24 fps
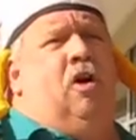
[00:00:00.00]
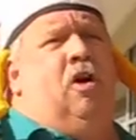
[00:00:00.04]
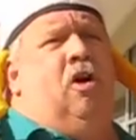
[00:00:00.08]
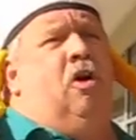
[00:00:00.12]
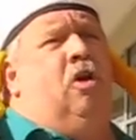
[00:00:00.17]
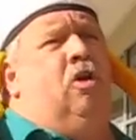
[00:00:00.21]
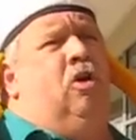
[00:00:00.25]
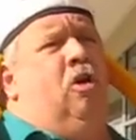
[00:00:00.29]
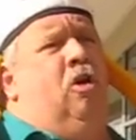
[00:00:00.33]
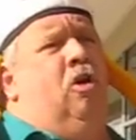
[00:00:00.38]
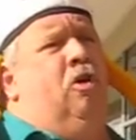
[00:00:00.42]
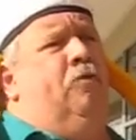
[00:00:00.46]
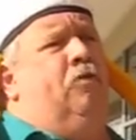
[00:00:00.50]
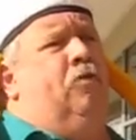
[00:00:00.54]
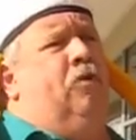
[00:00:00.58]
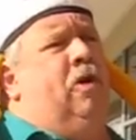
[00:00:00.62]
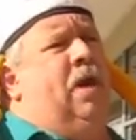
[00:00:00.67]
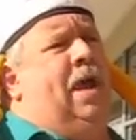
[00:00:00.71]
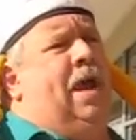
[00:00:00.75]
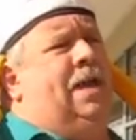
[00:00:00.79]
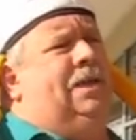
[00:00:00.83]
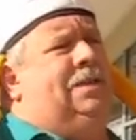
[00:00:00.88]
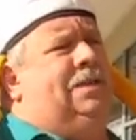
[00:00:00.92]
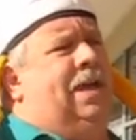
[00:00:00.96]
all over
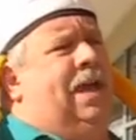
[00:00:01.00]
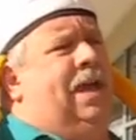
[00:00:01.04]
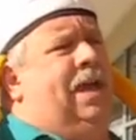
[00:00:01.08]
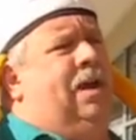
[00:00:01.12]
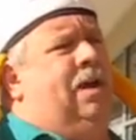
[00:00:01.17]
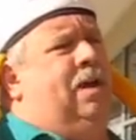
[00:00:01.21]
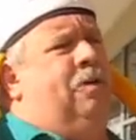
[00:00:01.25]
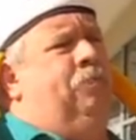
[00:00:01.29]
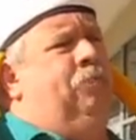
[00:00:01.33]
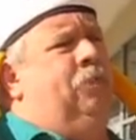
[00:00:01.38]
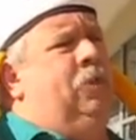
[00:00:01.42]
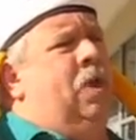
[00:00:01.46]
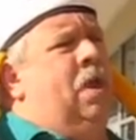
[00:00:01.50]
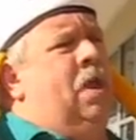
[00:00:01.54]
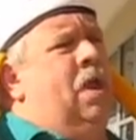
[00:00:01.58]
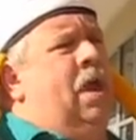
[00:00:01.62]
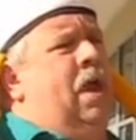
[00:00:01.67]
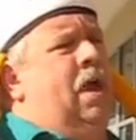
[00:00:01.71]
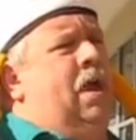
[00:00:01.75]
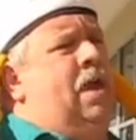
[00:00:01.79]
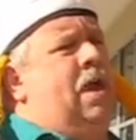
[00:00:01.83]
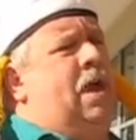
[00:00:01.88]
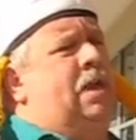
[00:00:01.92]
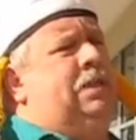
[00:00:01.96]
as a
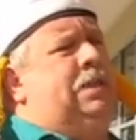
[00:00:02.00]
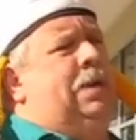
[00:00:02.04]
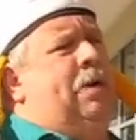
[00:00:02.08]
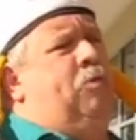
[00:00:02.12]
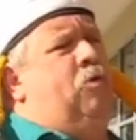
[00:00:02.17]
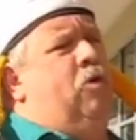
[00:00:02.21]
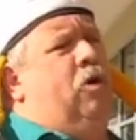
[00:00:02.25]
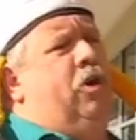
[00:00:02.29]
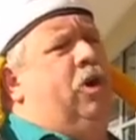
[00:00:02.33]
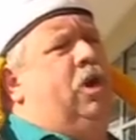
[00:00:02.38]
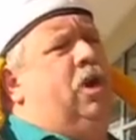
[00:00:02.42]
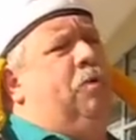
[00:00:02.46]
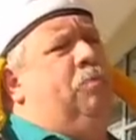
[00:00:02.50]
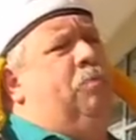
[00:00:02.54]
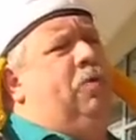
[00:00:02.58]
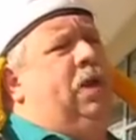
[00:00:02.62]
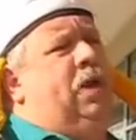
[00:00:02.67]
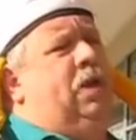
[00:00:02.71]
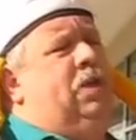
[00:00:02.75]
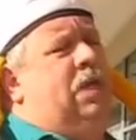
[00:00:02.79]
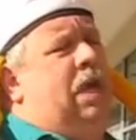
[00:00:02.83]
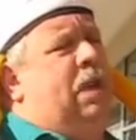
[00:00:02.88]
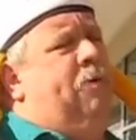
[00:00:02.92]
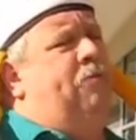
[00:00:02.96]
concept where it could
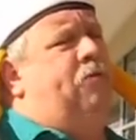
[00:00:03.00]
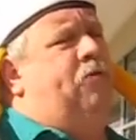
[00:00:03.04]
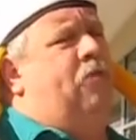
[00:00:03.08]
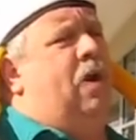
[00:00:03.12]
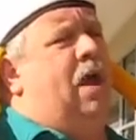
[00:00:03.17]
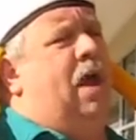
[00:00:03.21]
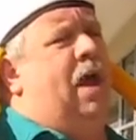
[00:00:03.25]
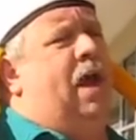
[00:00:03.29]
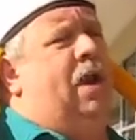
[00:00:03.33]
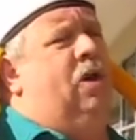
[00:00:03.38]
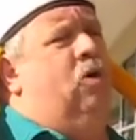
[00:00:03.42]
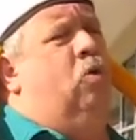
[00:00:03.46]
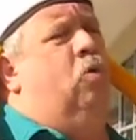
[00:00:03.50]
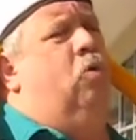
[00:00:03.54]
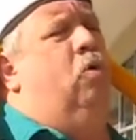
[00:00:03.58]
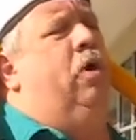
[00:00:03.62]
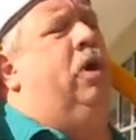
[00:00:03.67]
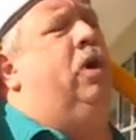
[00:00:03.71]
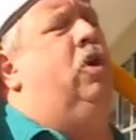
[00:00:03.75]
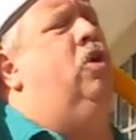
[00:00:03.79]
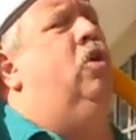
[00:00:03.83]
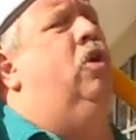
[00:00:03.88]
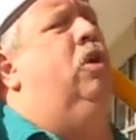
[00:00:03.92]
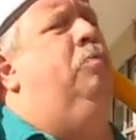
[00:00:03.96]
be deep fried or
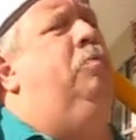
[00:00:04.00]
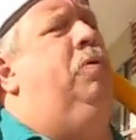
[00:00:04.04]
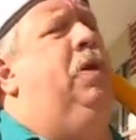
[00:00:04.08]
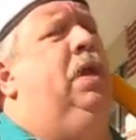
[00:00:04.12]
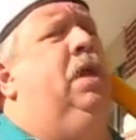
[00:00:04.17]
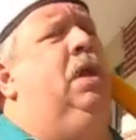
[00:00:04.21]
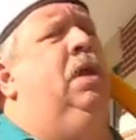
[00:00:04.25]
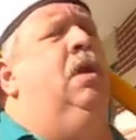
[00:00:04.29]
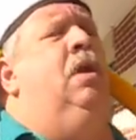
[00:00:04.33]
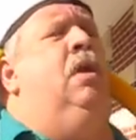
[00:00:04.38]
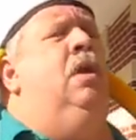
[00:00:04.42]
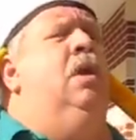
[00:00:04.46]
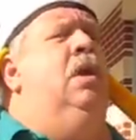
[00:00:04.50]
it could be